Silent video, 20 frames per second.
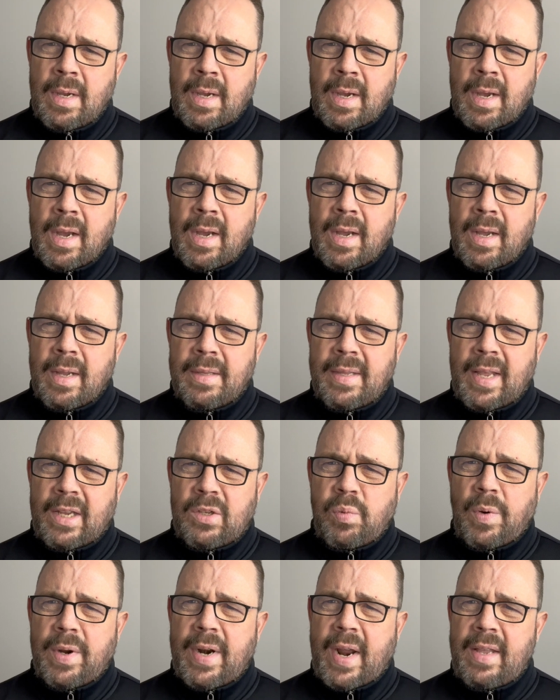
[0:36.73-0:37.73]
Uh,
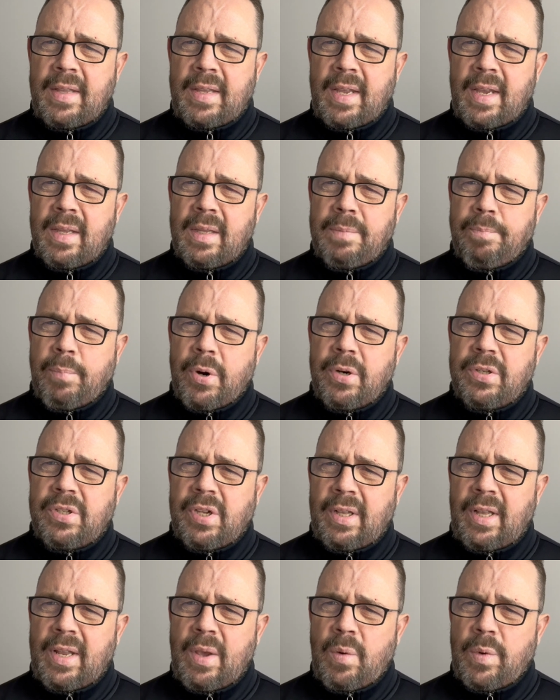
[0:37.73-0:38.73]
that's what I did
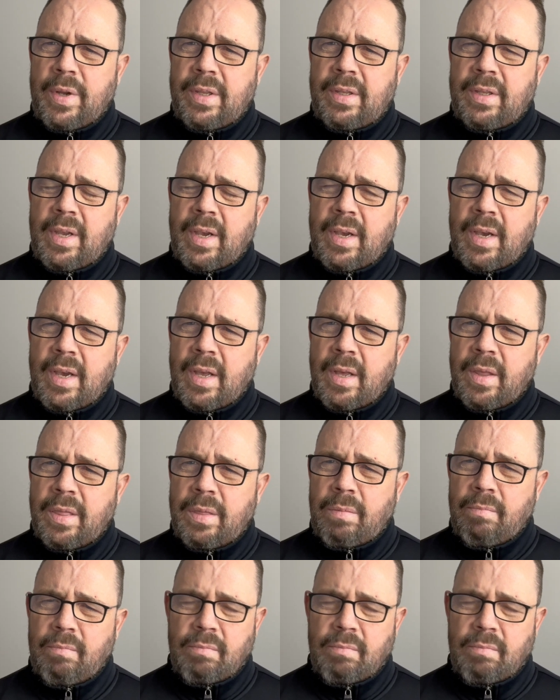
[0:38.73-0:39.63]
personally with, uh,